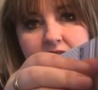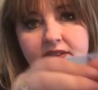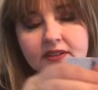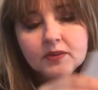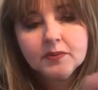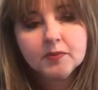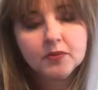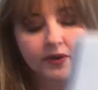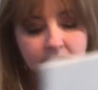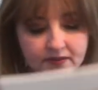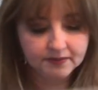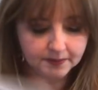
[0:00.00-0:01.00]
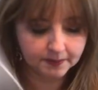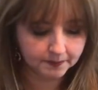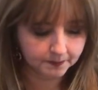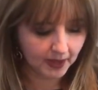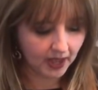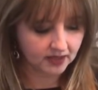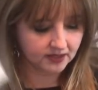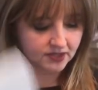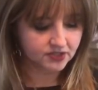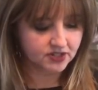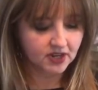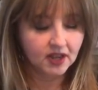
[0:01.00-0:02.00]
a little bit more
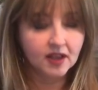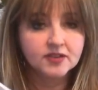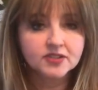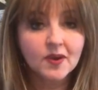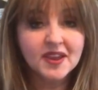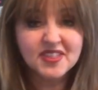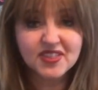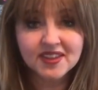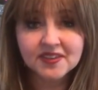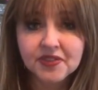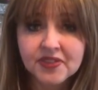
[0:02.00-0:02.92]
polished. So I think